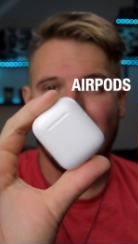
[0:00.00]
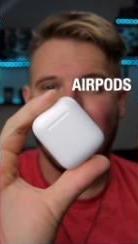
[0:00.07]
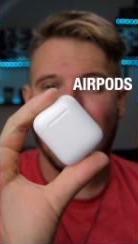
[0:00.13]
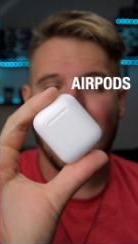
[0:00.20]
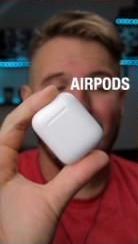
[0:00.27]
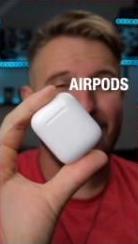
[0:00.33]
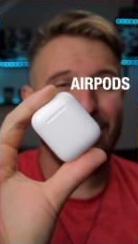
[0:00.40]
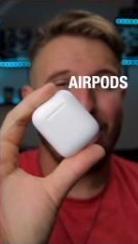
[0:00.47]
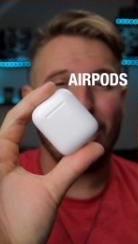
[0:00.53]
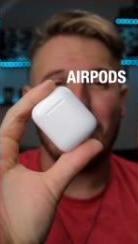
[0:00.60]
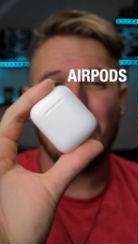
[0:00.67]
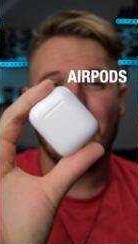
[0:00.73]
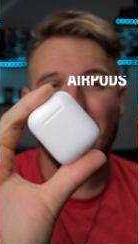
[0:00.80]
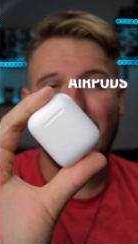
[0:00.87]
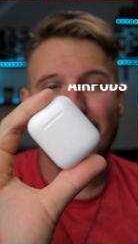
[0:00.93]
They are
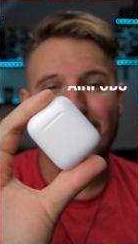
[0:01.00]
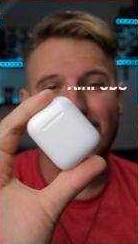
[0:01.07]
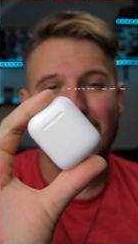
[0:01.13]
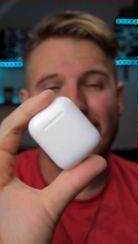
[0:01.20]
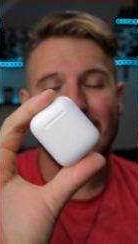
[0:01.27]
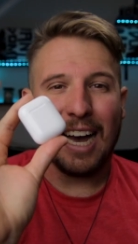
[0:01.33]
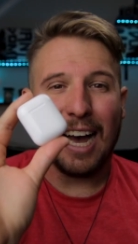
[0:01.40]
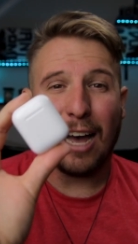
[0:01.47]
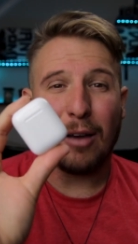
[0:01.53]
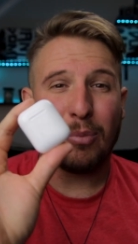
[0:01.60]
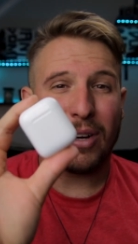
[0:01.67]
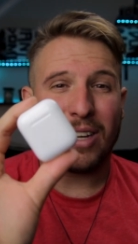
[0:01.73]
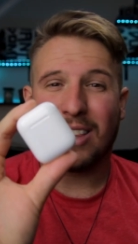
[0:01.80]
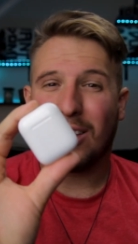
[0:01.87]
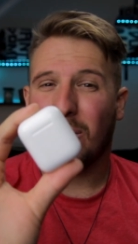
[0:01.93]
amazing. I
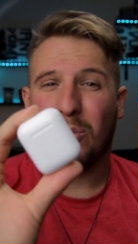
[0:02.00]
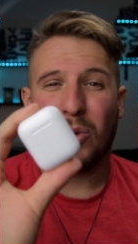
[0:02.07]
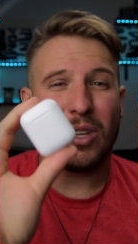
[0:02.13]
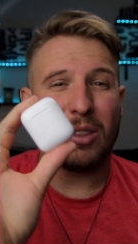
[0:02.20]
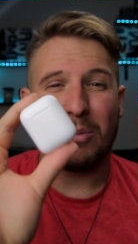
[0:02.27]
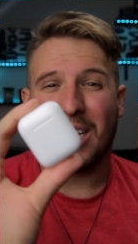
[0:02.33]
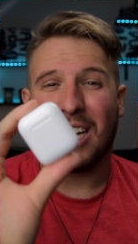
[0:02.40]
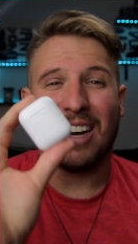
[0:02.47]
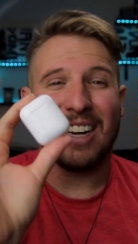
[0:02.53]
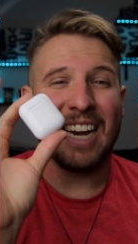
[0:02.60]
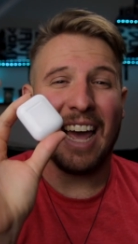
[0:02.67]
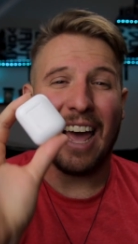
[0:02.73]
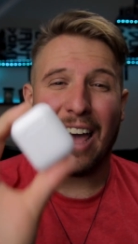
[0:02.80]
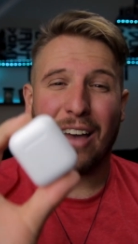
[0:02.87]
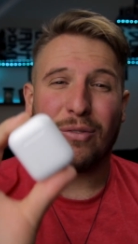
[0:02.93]
bring them with me on
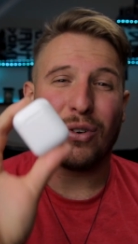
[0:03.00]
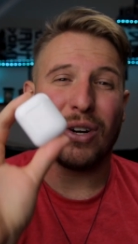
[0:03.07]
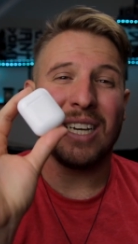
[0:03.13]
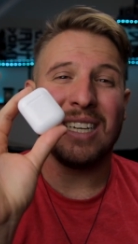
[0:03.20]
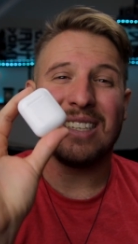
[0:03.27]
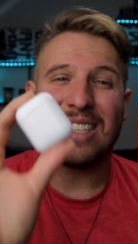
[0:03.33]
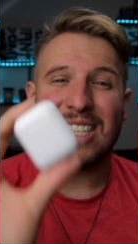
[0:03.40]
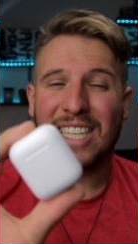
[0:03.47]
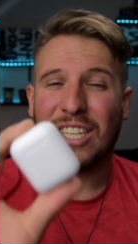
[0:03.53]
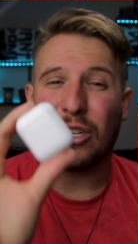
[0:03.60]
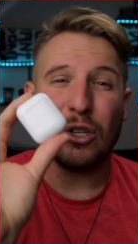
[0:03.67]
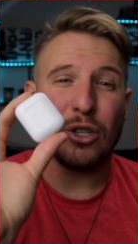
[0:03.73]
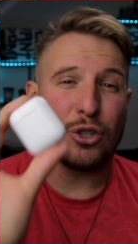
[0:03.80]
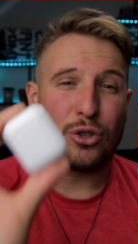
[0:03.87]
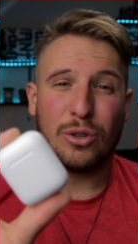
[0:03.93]
every
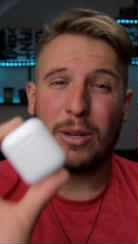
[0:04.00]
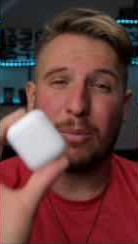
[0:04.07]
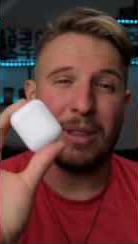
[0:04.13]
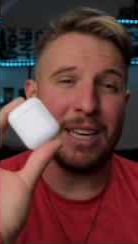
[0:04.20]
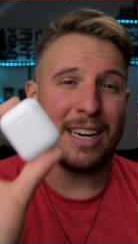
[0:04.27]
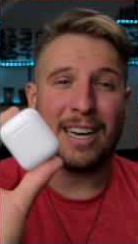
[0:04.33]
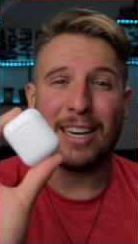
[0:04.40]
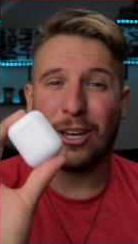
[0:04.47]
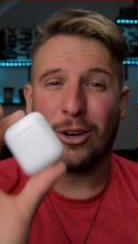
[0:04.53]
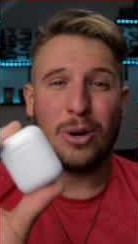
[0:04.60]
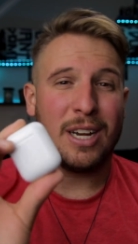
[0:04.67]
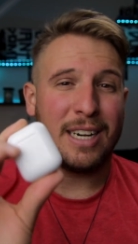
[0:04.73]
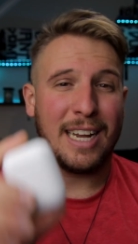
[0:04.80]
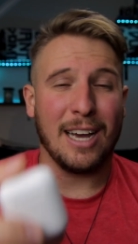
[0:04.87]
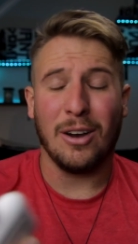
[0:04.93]
single trip that I go
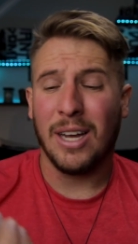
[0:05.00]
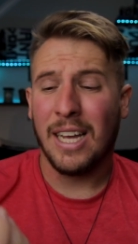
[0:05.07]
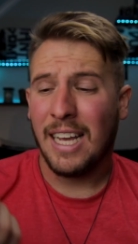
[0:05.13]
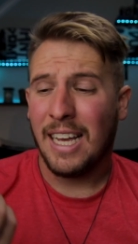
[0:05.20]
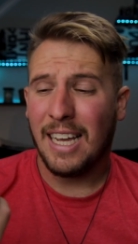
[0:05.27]
on now.